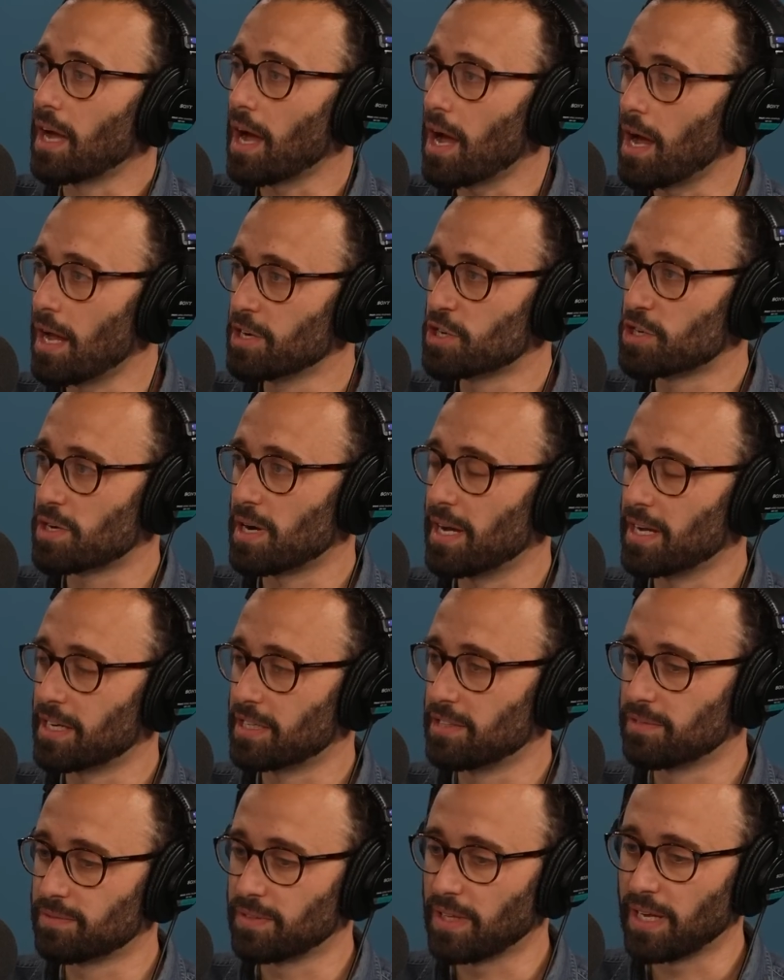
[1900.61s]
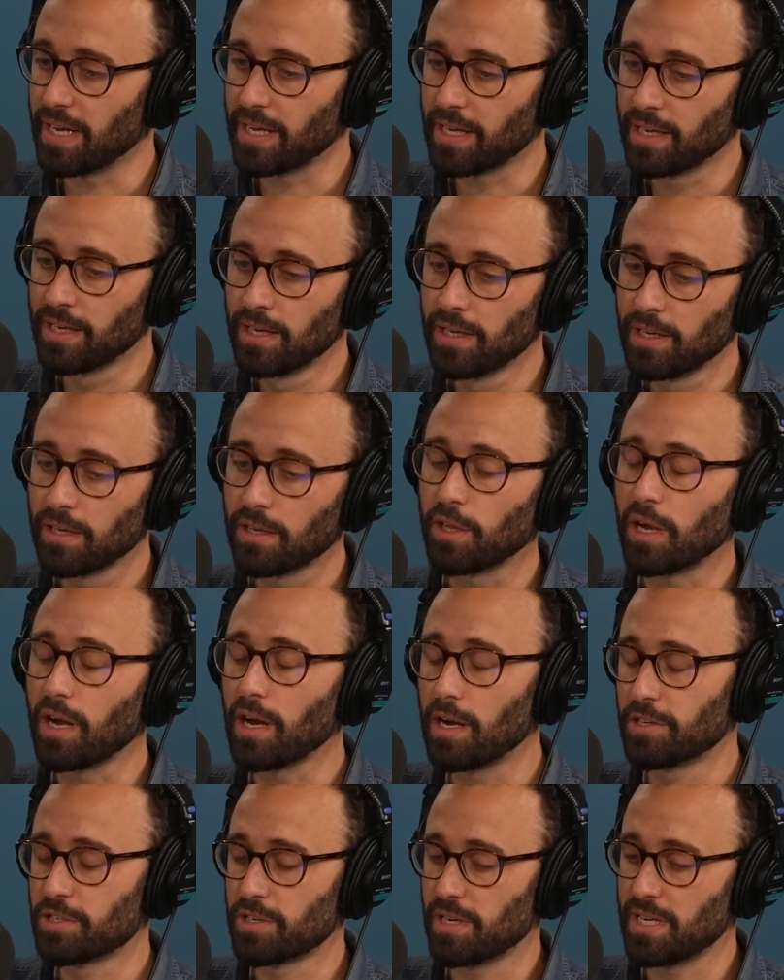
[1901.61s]
a contract of like, the
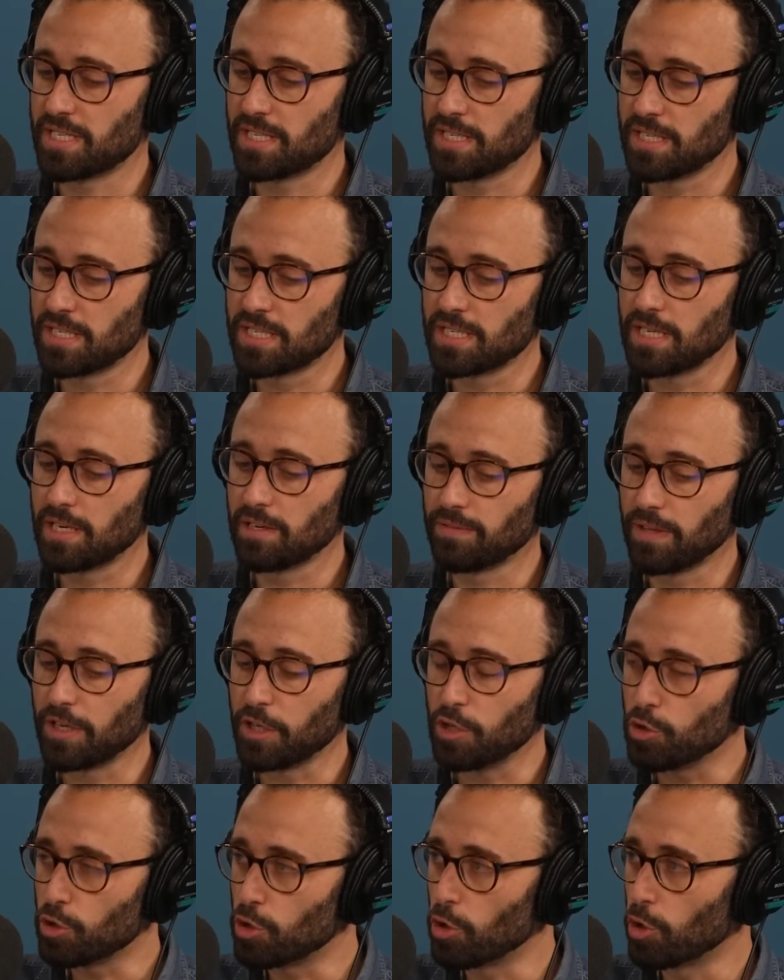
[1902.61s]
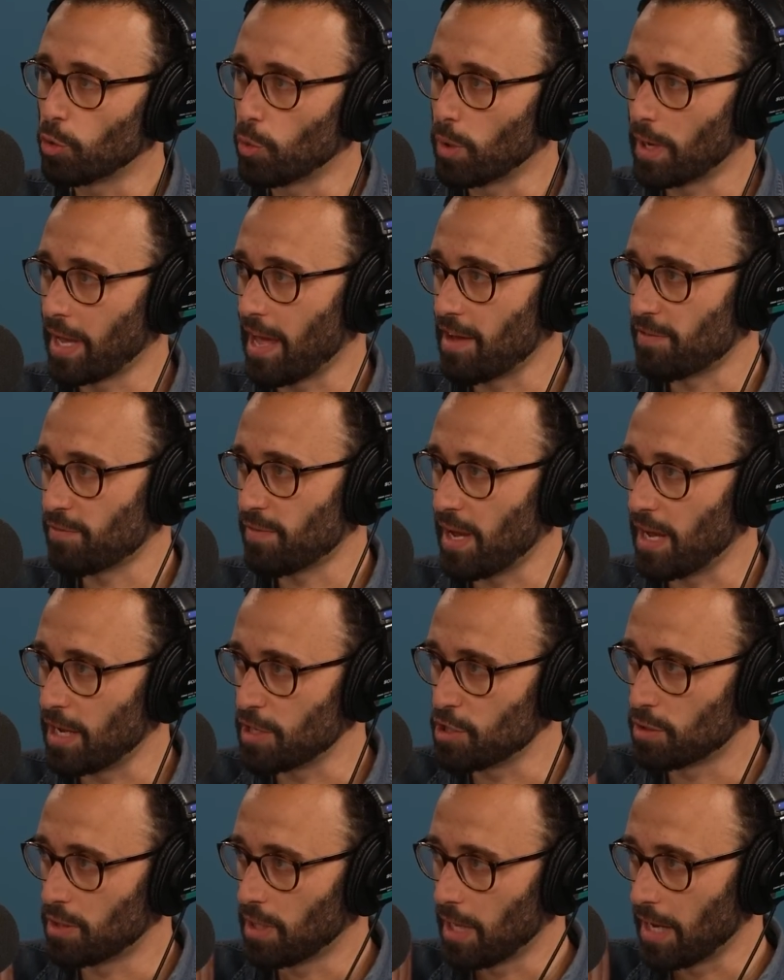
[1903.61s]
contrast is instead of like you go to a cafe
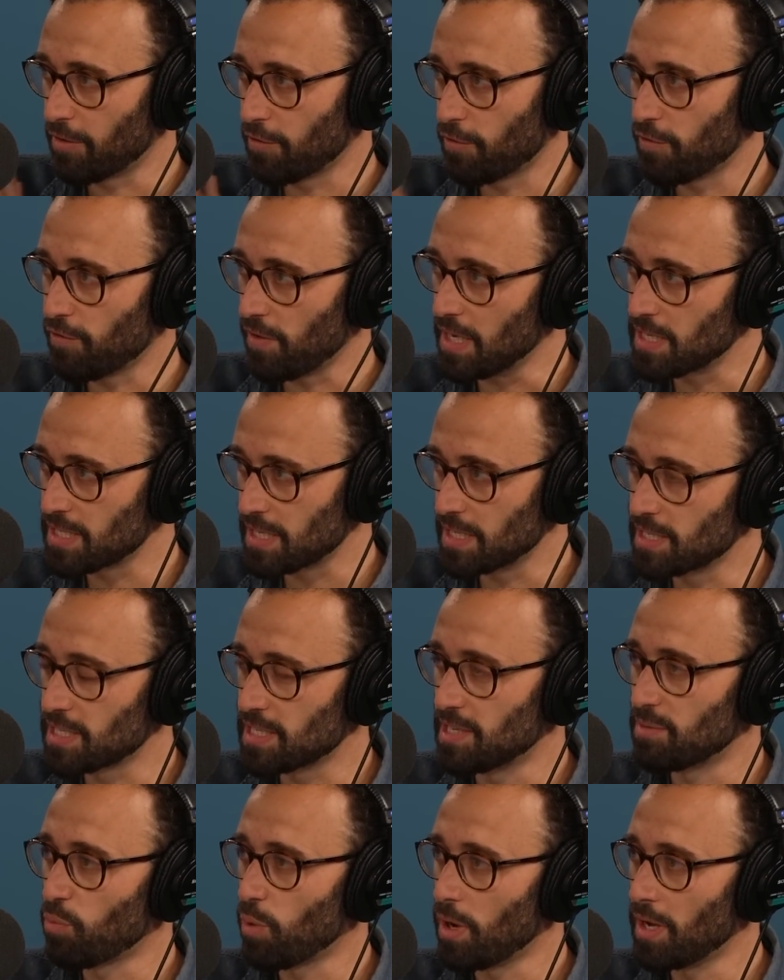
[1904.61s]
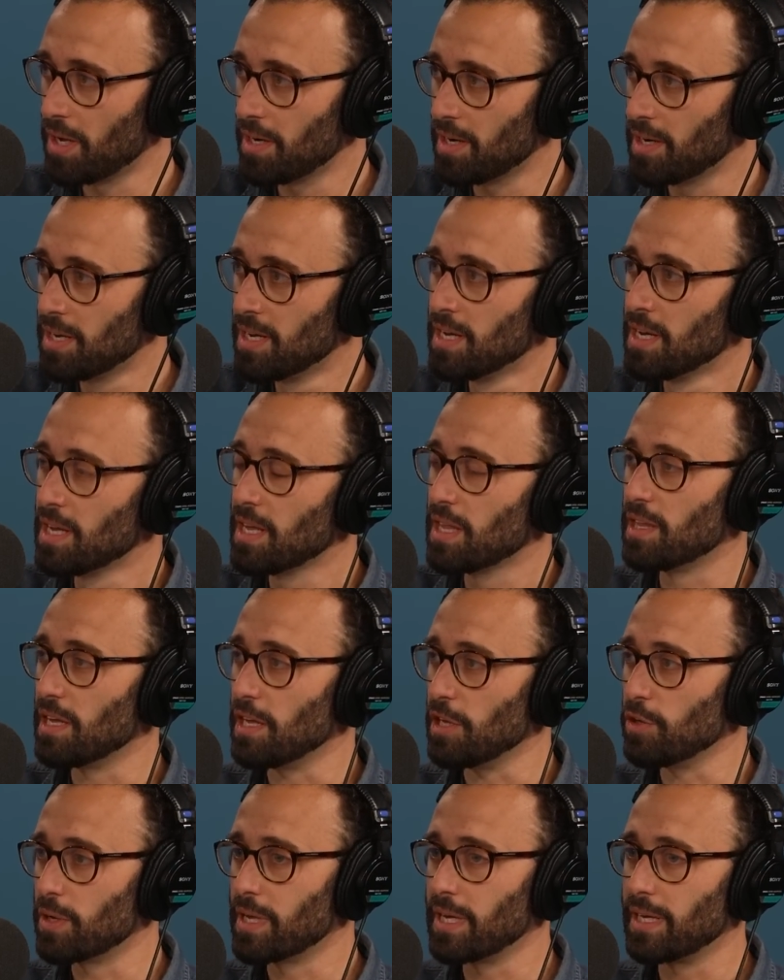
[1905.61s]
and you're like facing someone, that
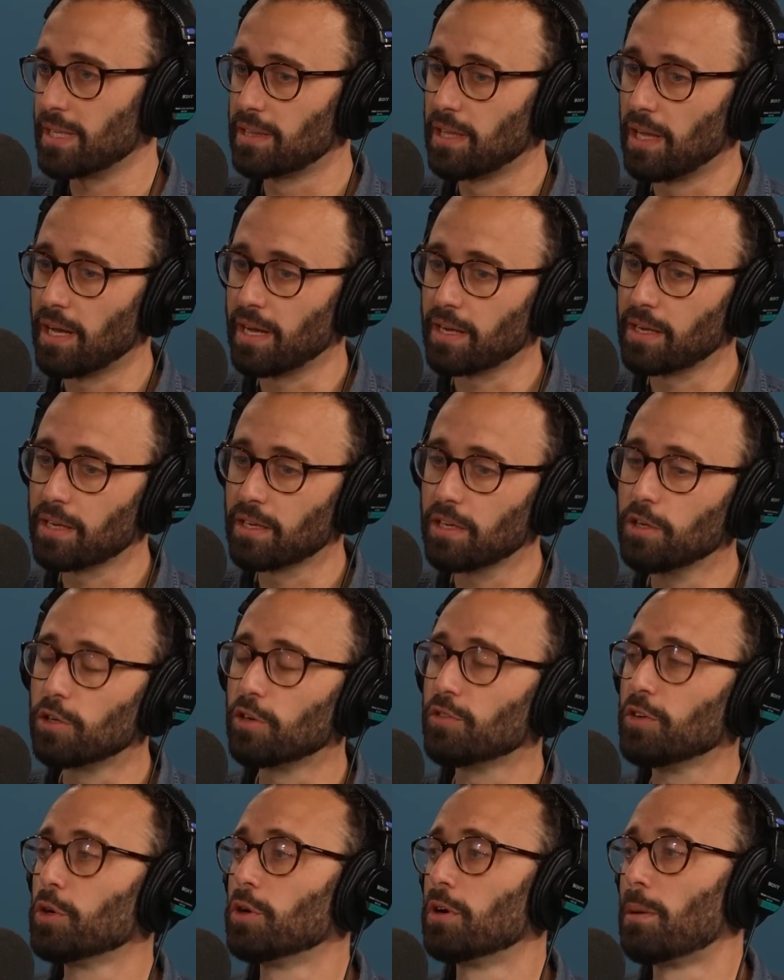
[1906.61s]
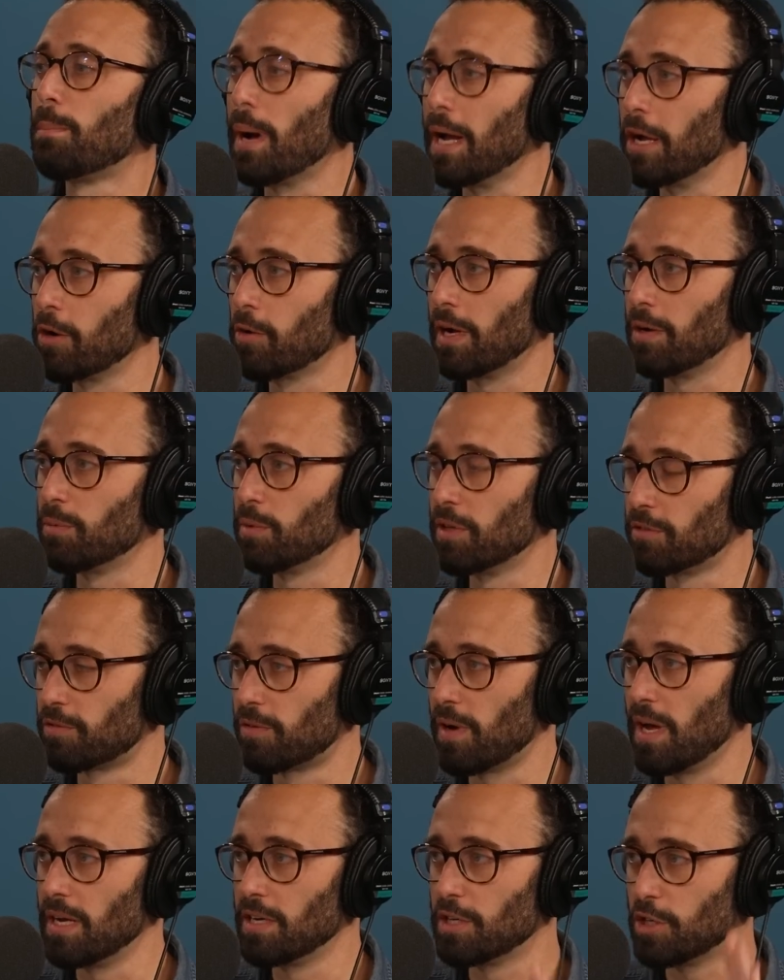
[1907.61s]
you get like, you know, if you go on a bike ride with a
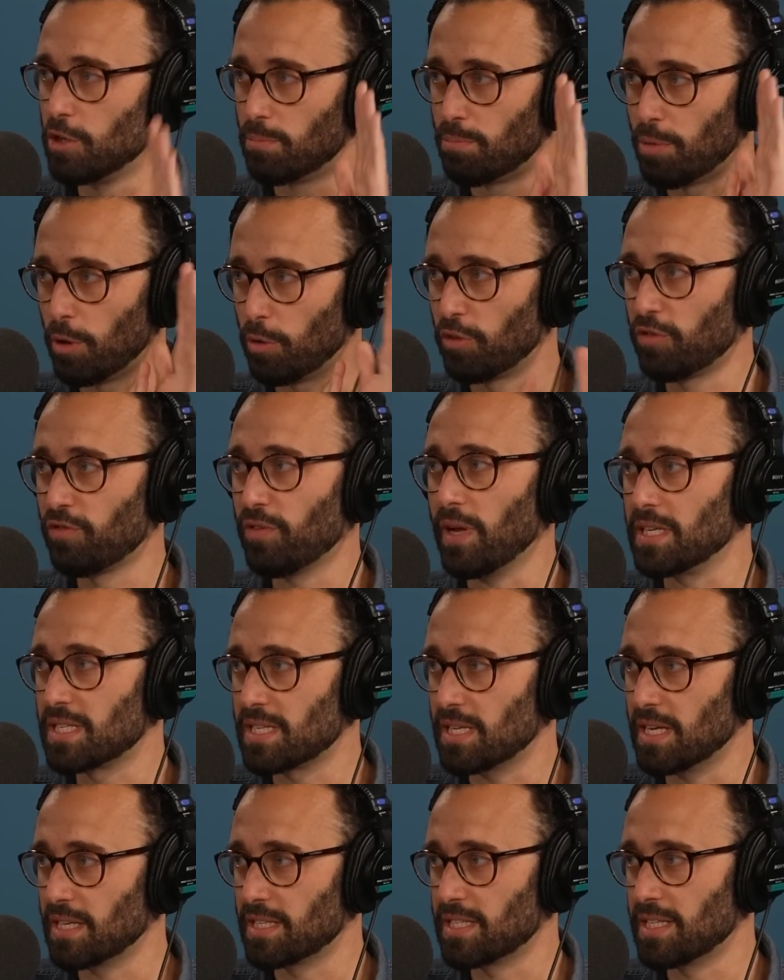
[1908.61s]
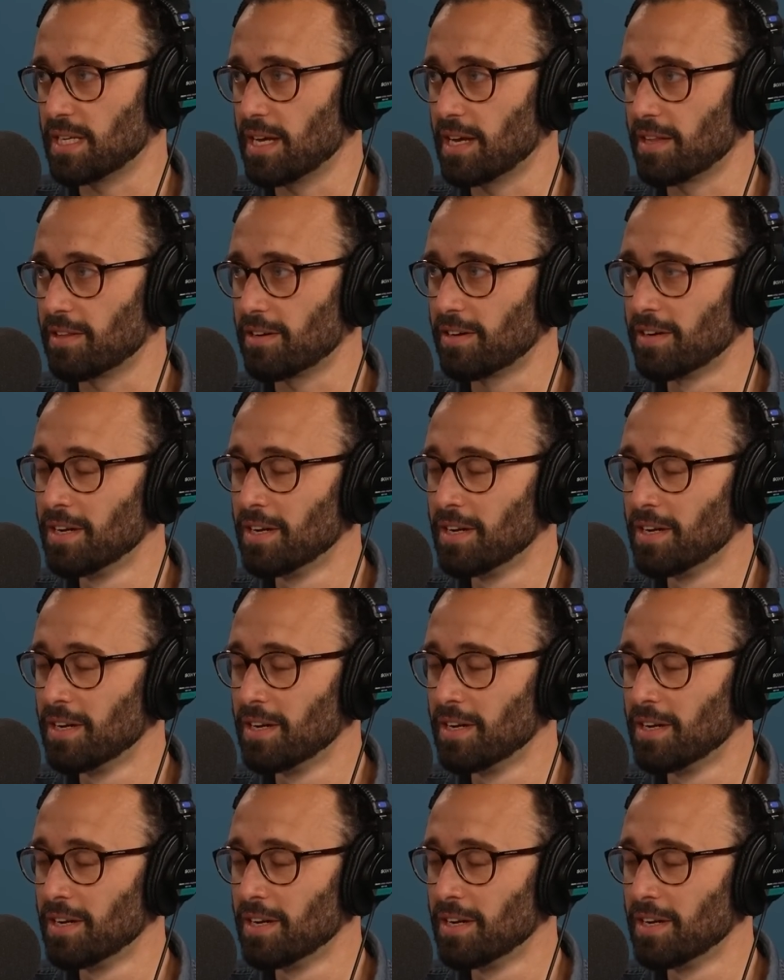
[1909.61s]
friend, you're both facing together.